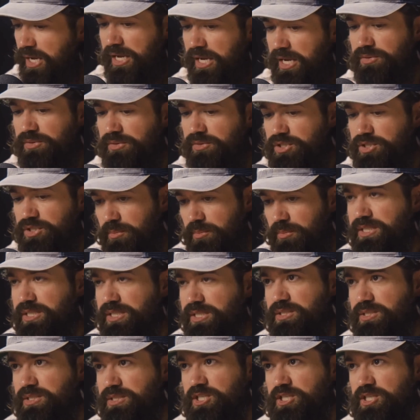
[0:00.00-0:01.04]
in the gym
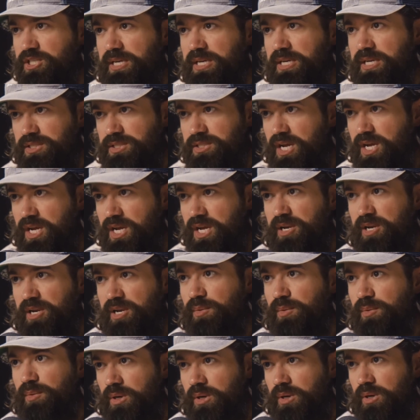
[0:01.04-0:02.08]
licensing space, there's not many
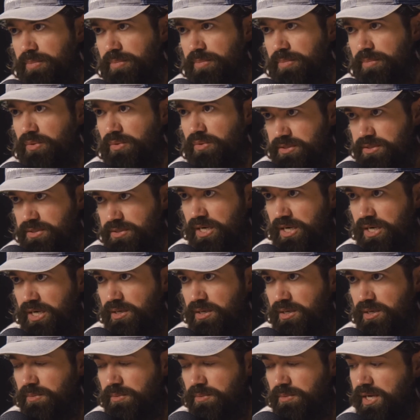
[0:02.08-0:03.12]
people who can compete with us
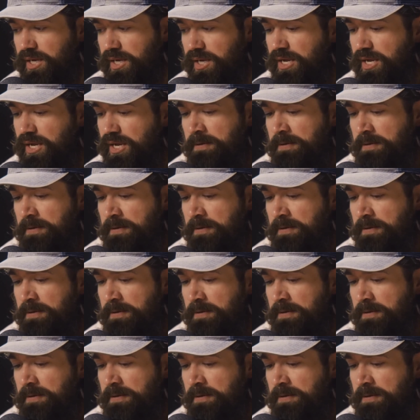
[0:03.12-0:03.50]
there, right?